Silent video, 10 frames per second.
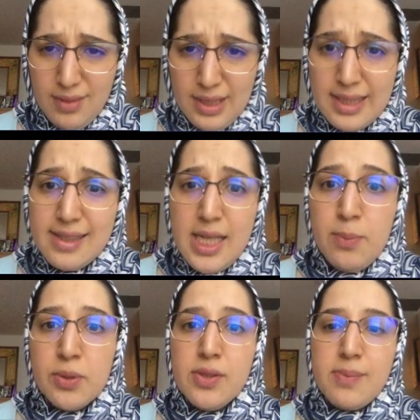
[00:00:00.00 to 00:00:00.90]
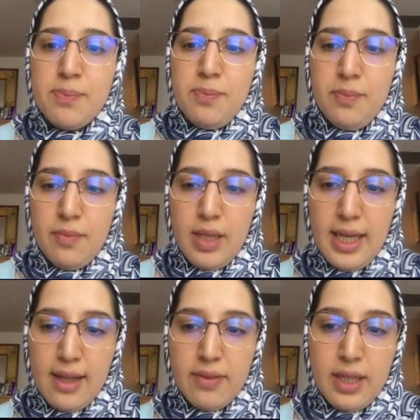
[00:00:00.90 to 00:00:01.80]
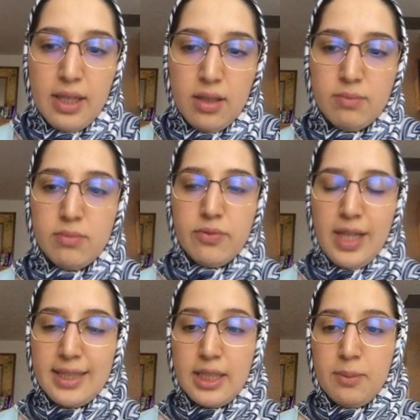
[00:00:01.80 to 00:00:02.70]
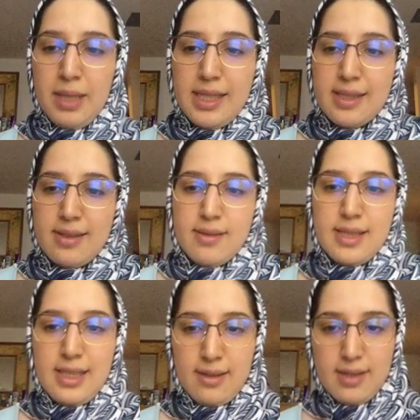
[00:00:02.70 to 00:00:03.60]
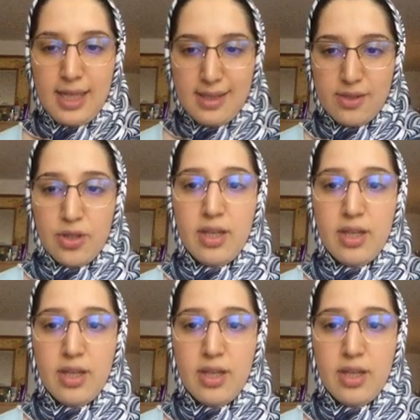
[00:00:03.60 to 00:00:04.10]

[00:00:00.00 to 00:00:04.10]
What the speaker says: samples, and the flattening-based tester